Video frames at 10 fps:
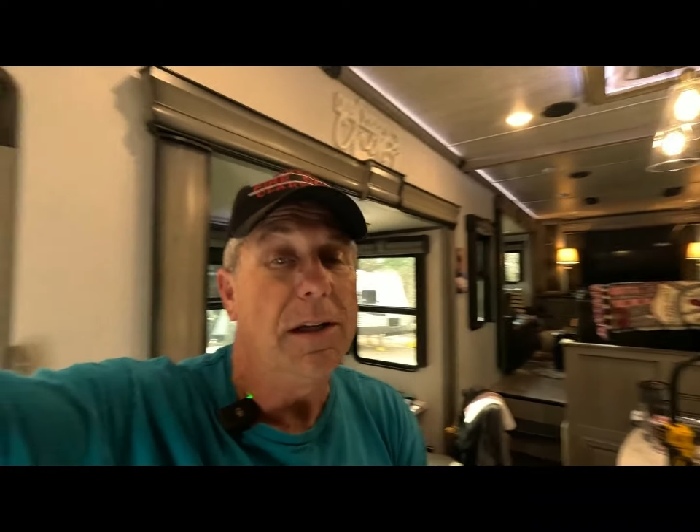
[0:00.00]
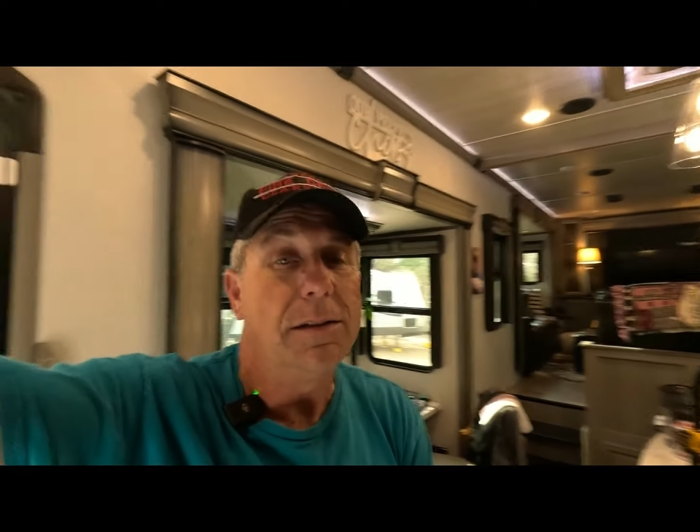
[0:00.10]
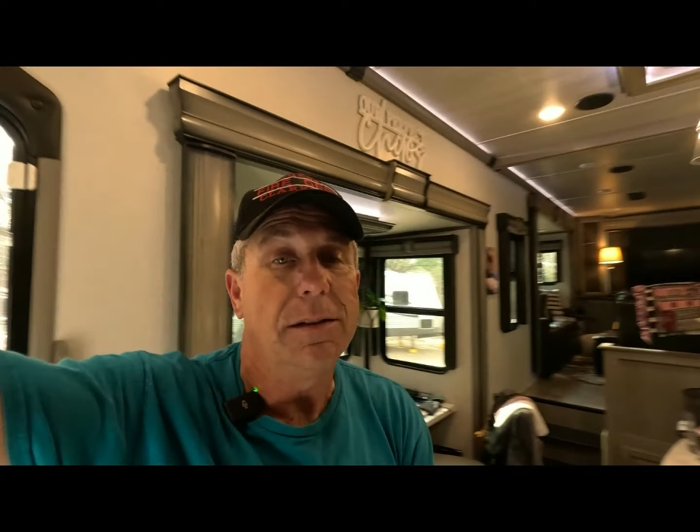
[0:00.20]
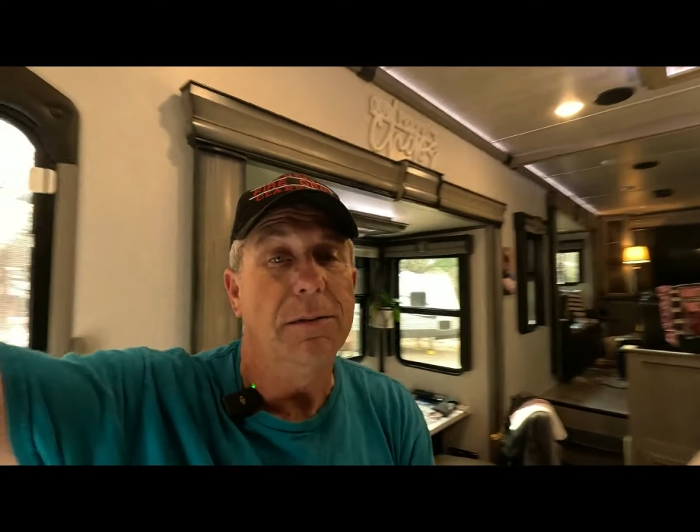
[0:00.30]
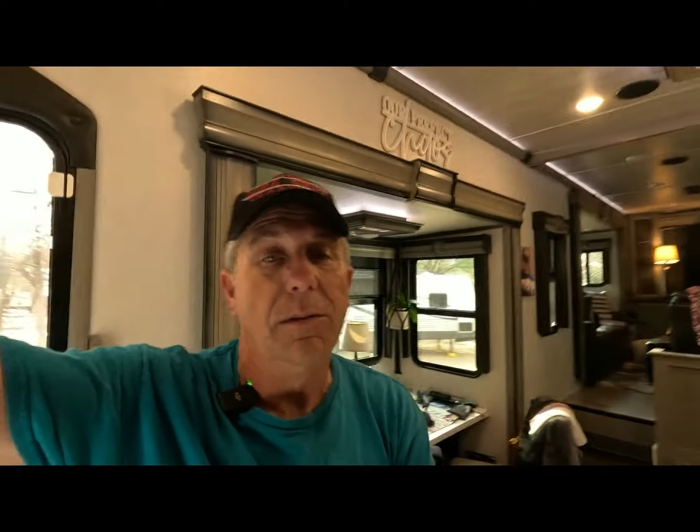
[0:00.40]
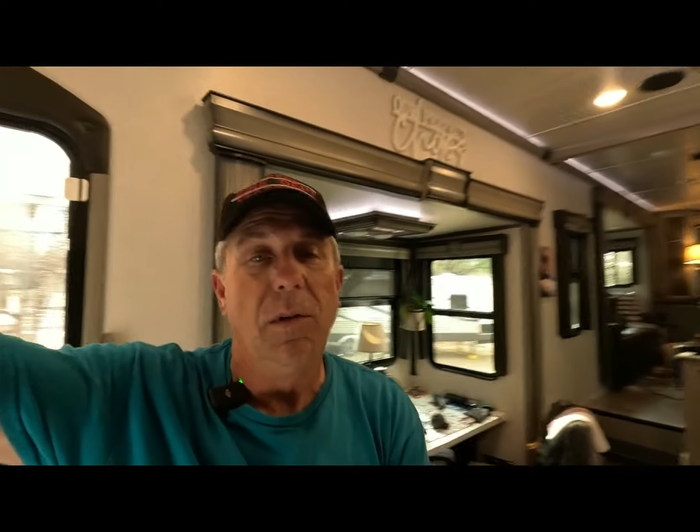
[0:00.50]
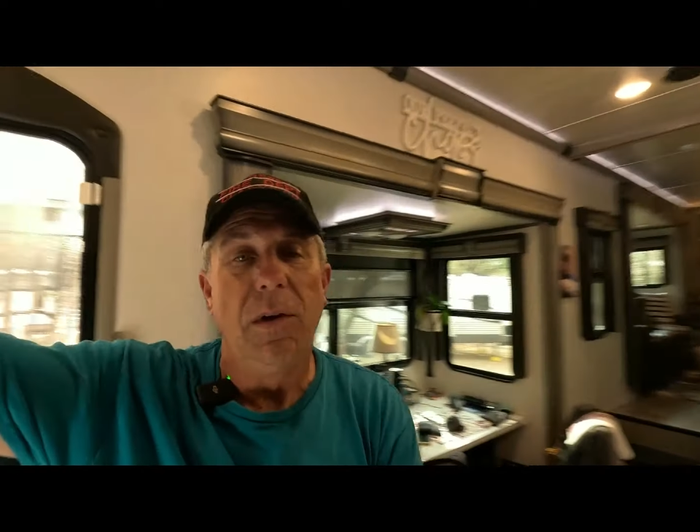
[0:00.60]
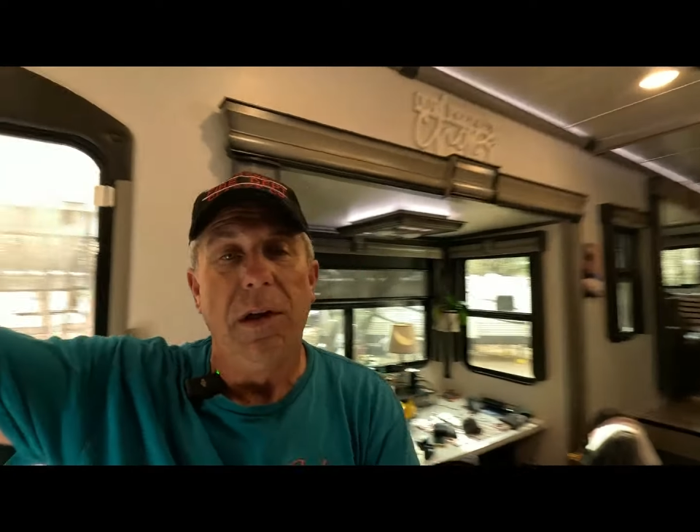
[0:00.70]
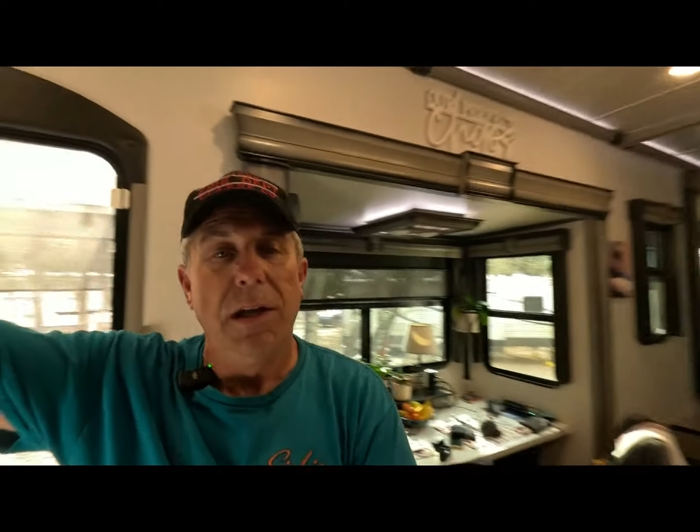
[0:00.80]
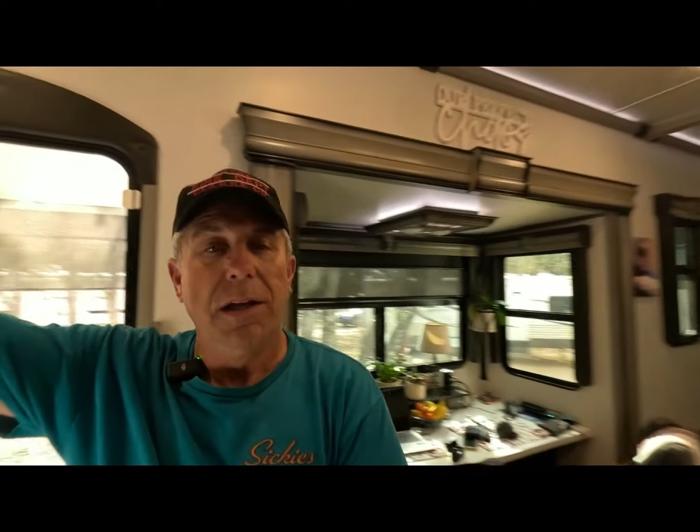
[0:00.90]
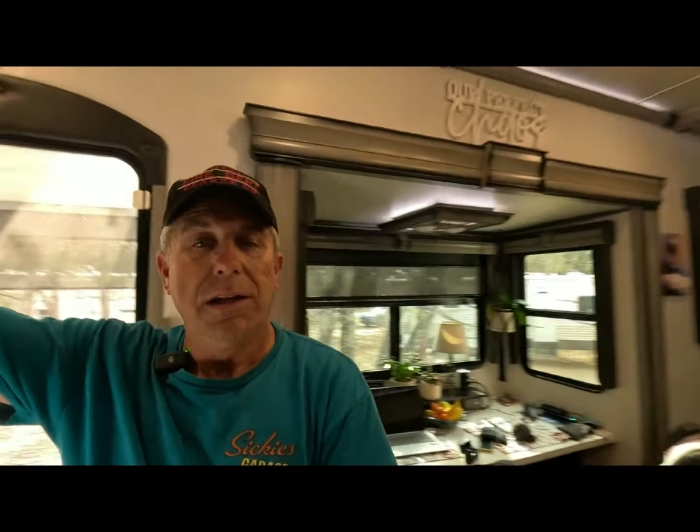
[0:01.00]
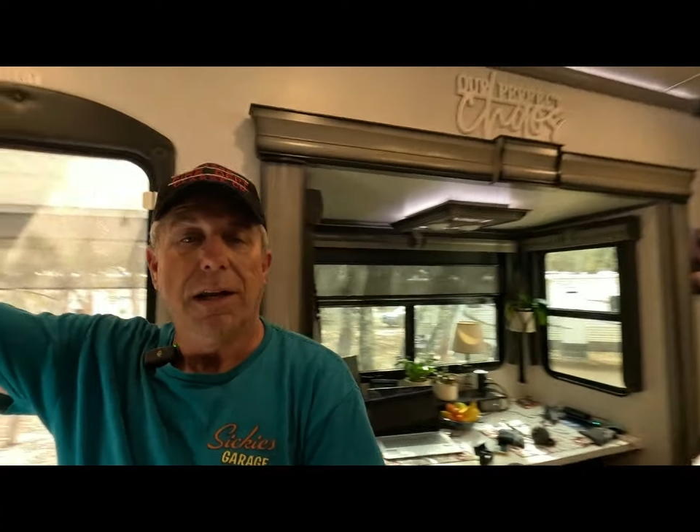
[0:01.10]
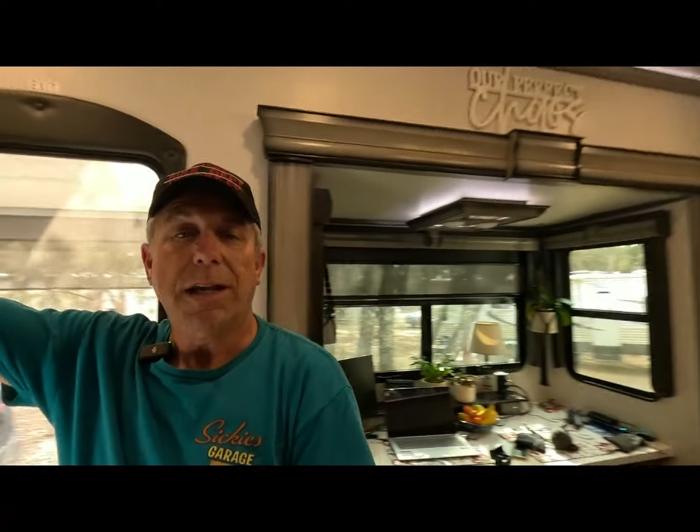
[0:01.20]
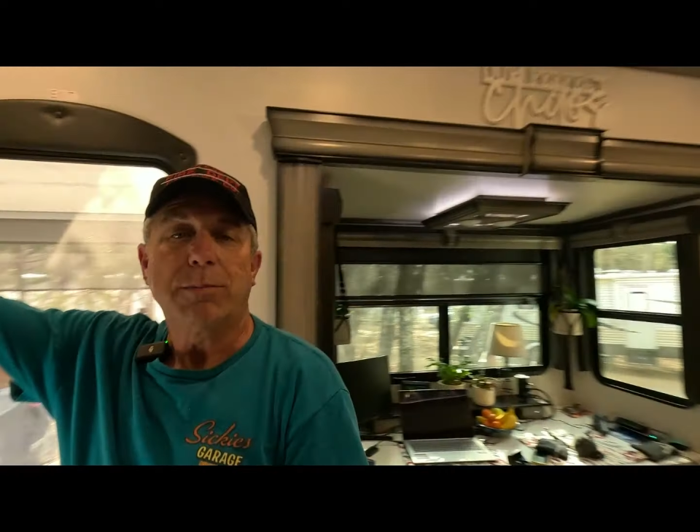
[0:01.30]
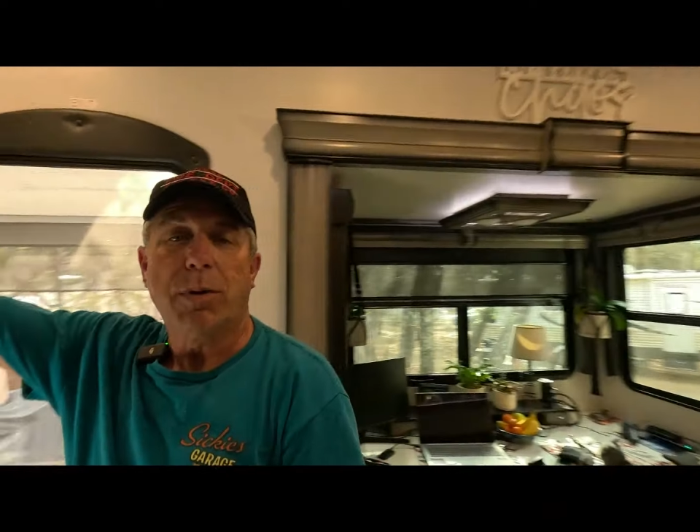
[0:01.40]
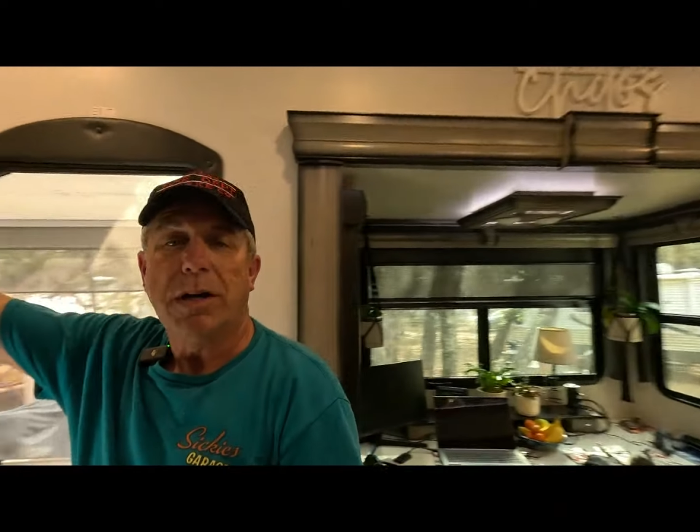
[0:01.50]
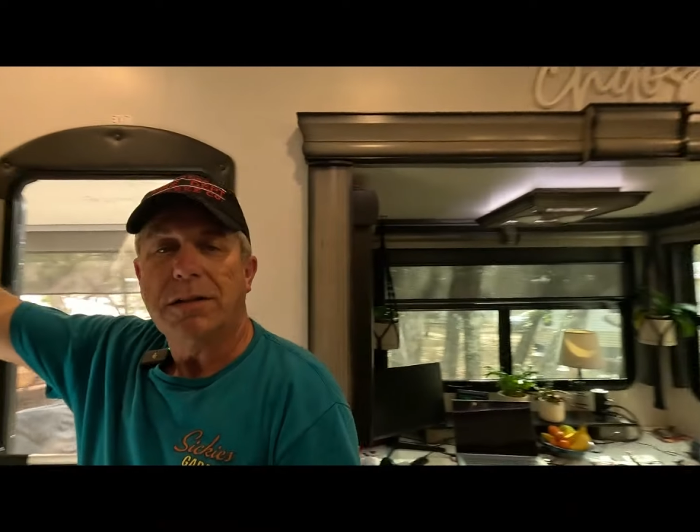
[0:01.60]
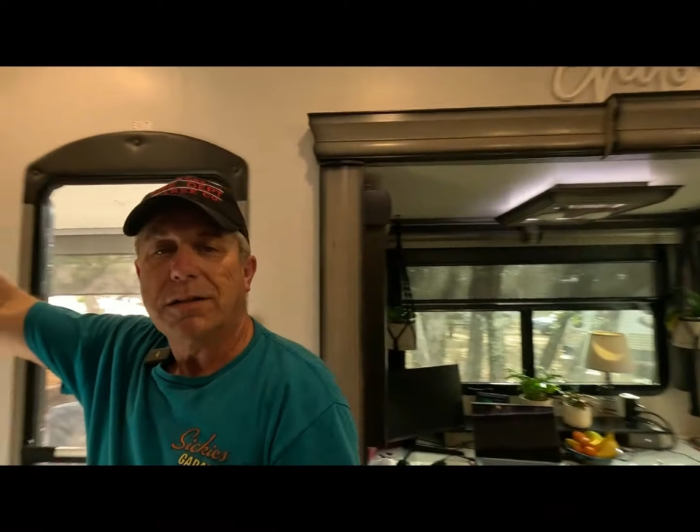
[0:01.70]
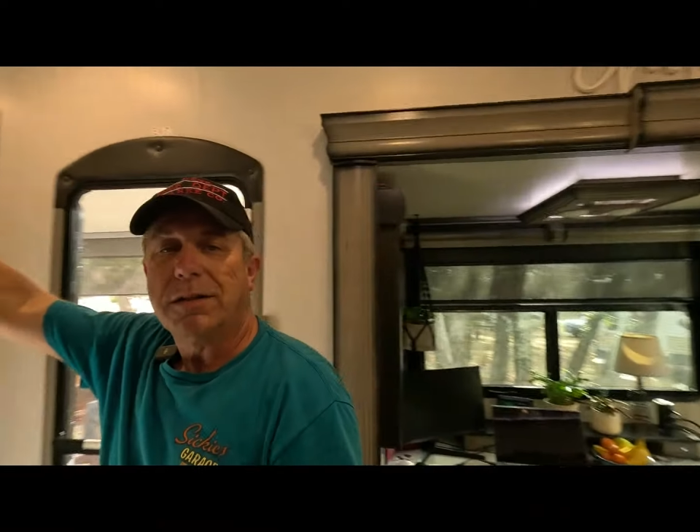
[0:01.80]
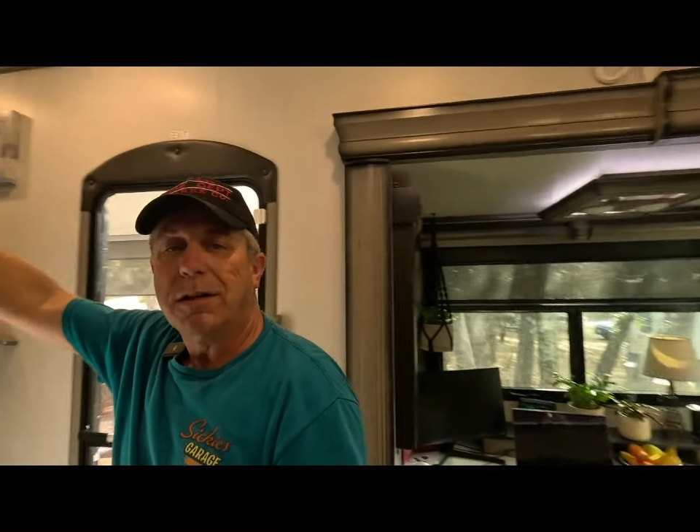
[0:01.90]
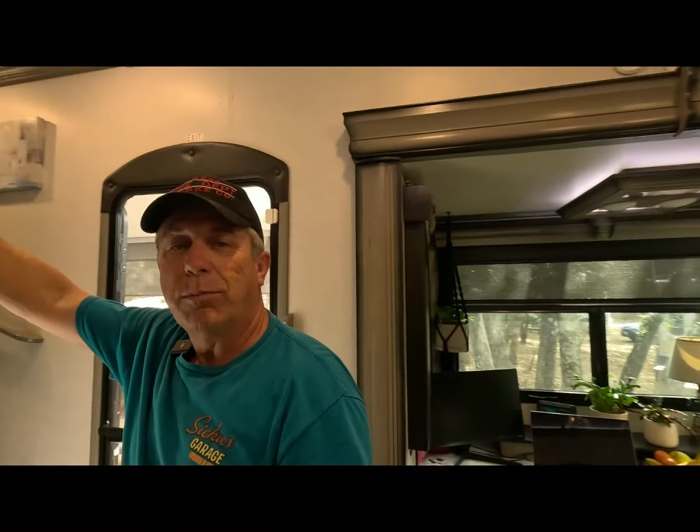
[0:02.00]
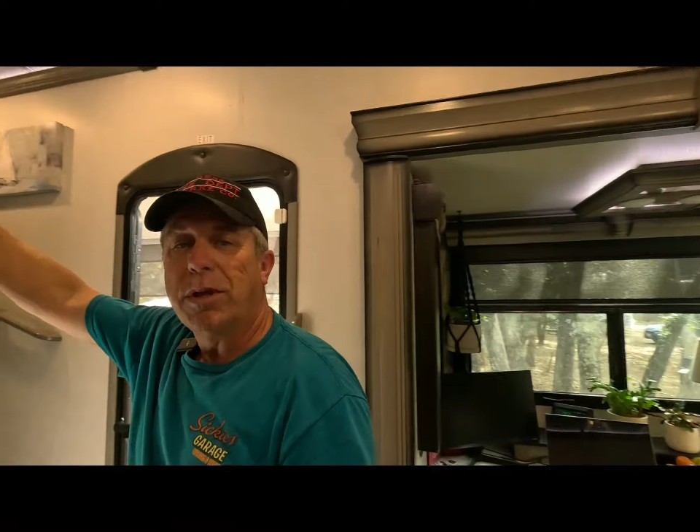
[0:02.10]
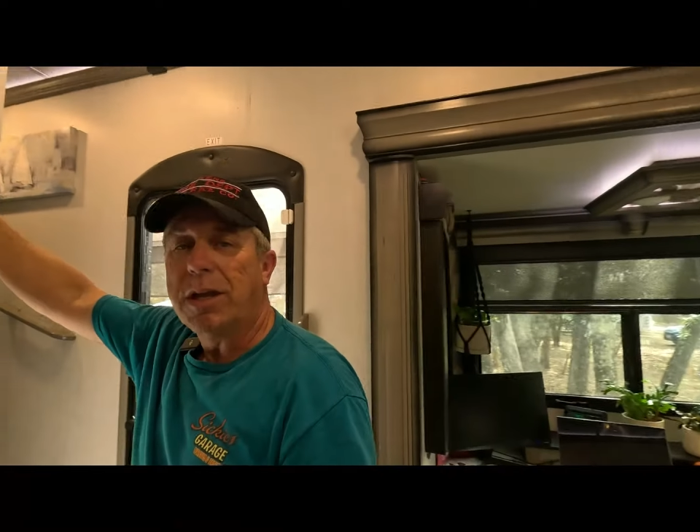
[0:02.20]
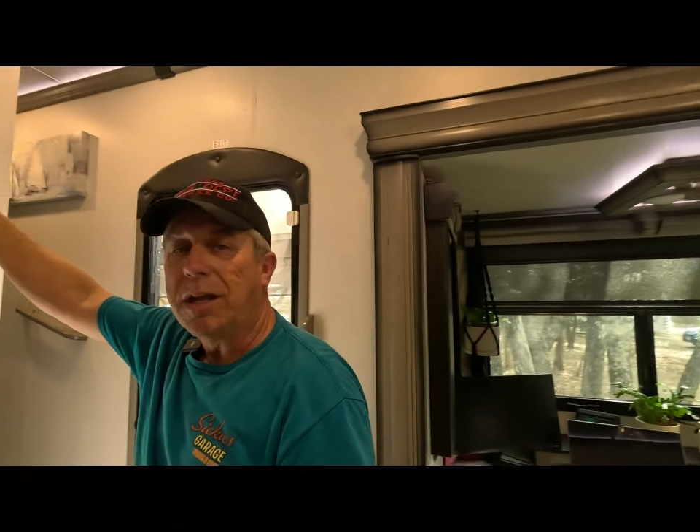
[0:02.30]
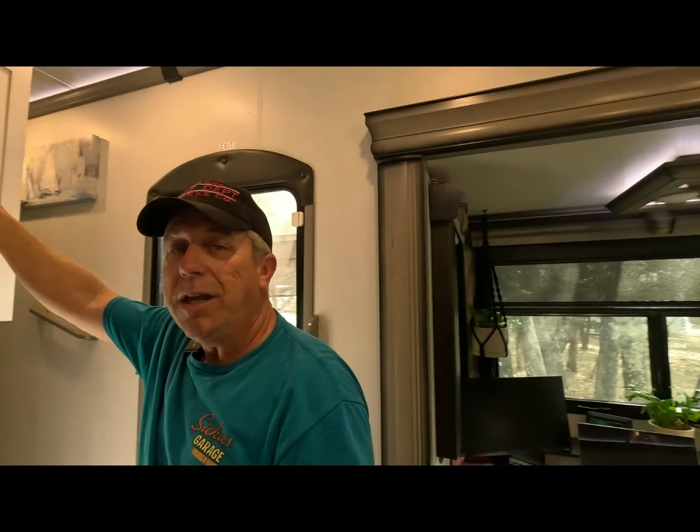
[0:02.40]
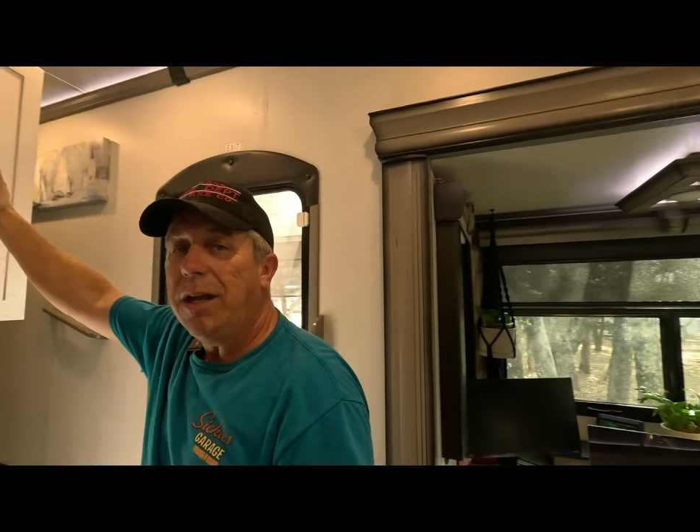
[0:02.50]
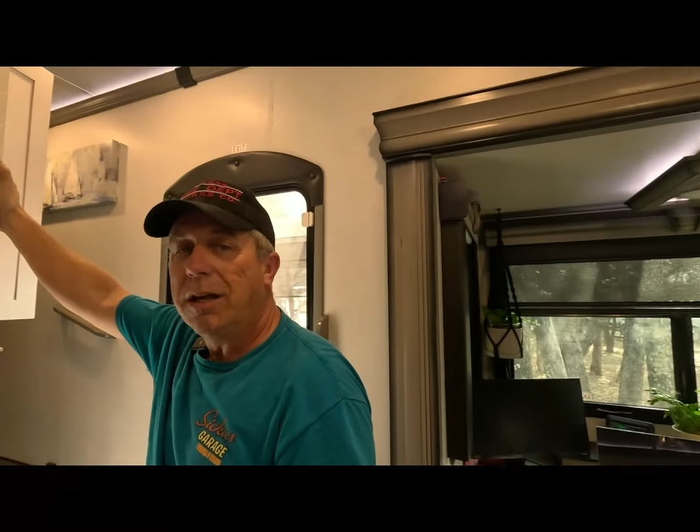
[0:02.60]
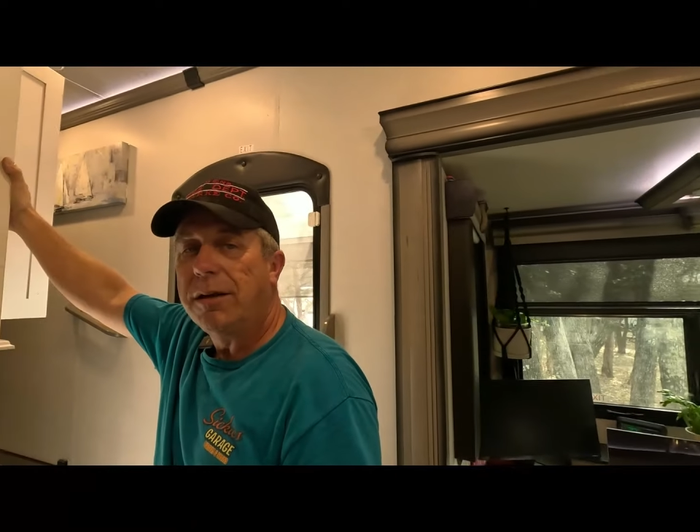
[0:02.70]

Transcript: that. So next project's gonna be